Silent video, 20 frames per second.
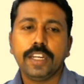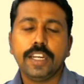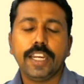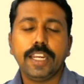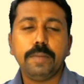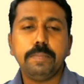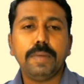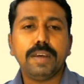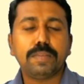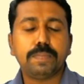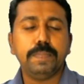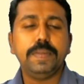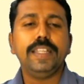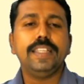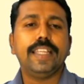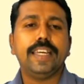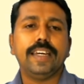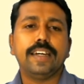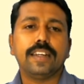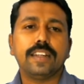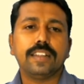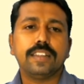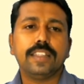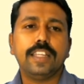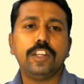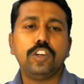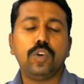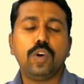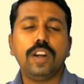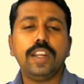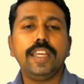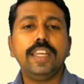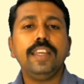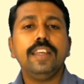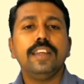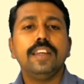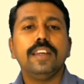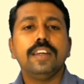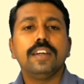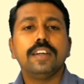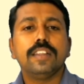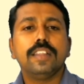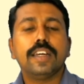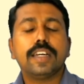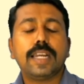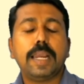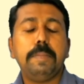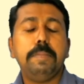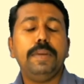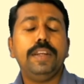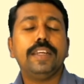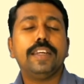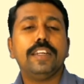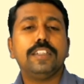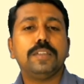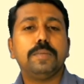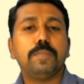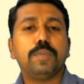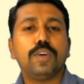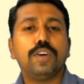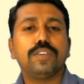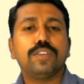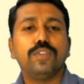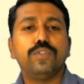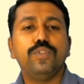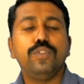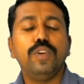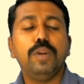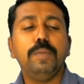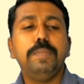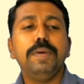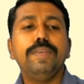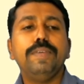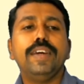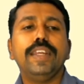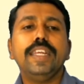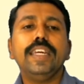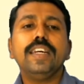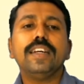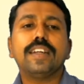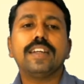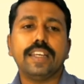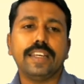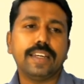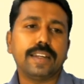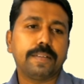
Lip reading: It must be there. Then only the communication process will be very clear.